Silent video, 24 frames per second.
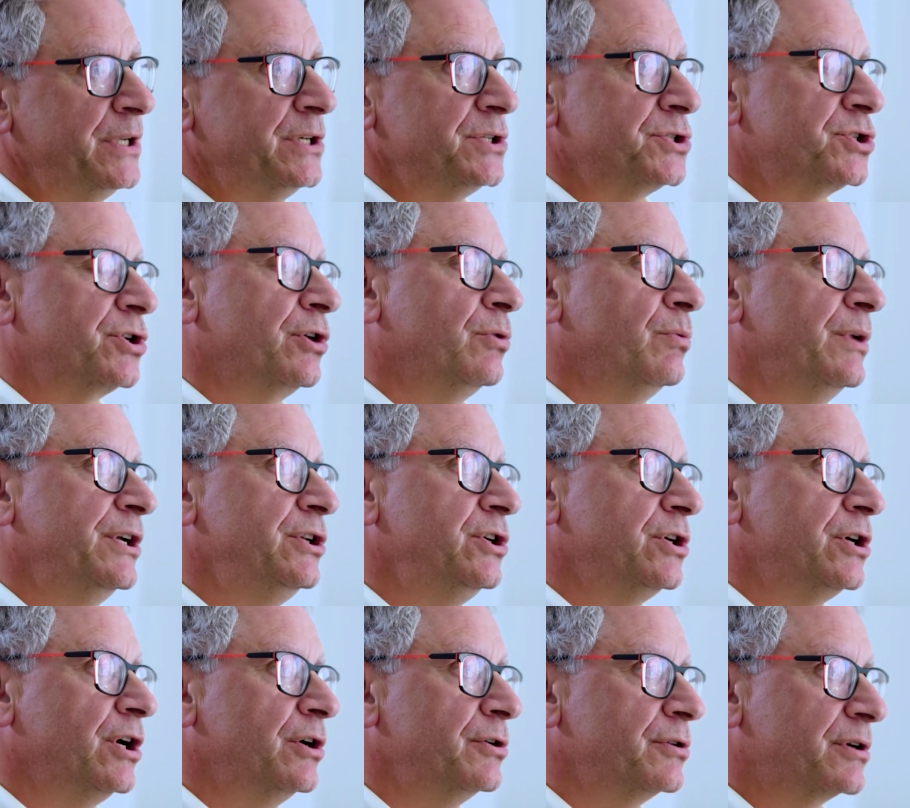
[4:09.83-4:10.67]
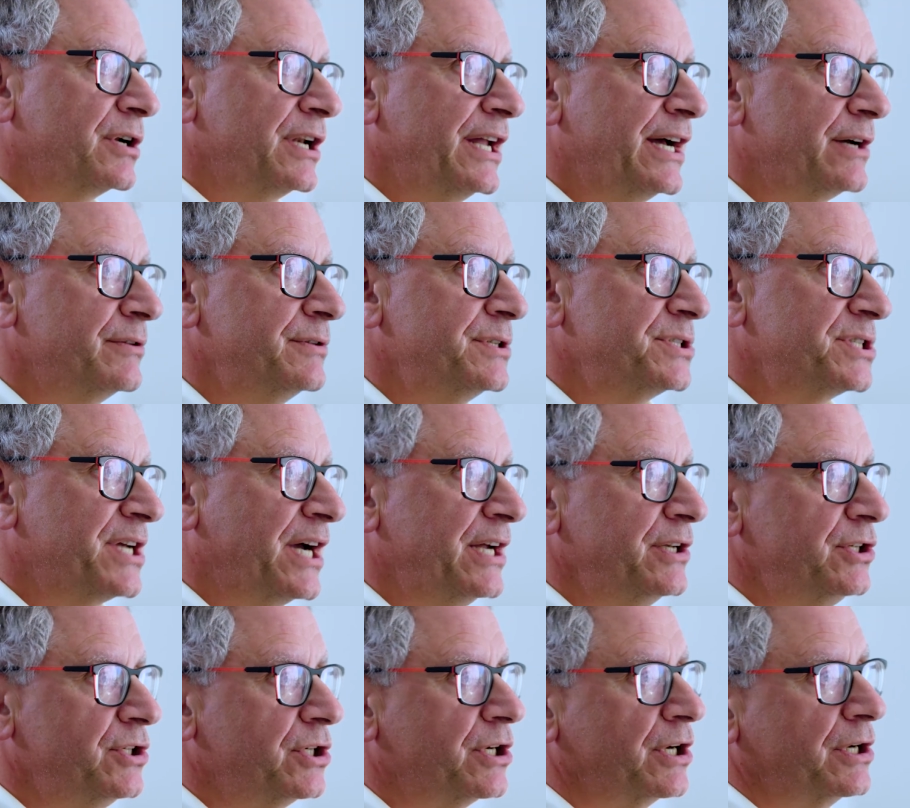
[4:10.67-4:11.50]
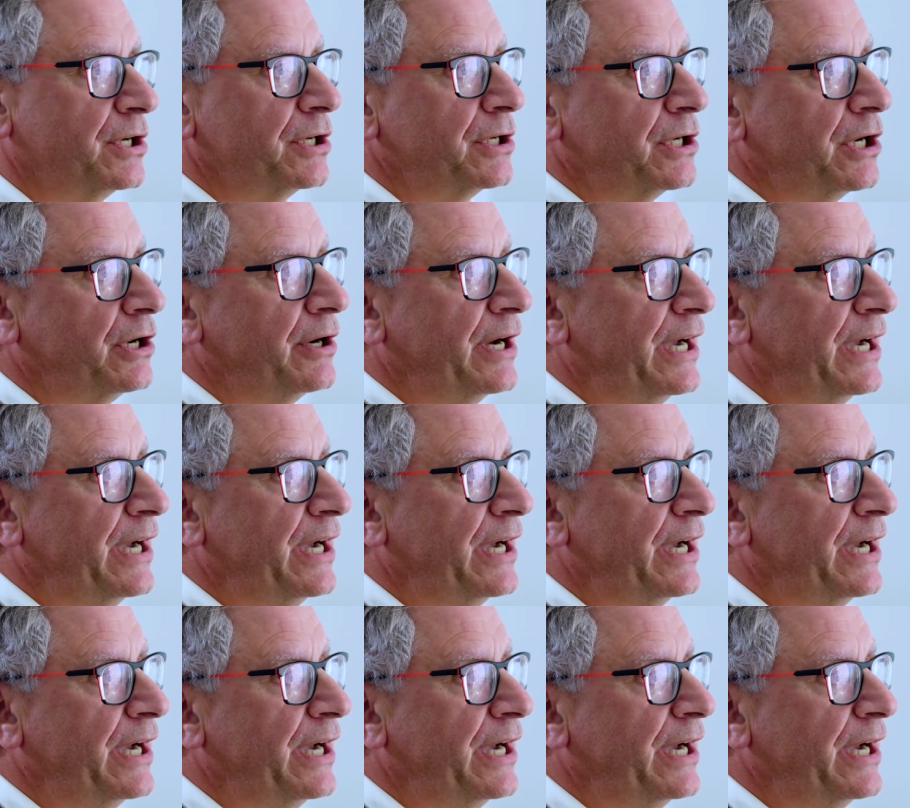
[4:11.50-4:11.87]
So when you go to Cloud Design, you're going to go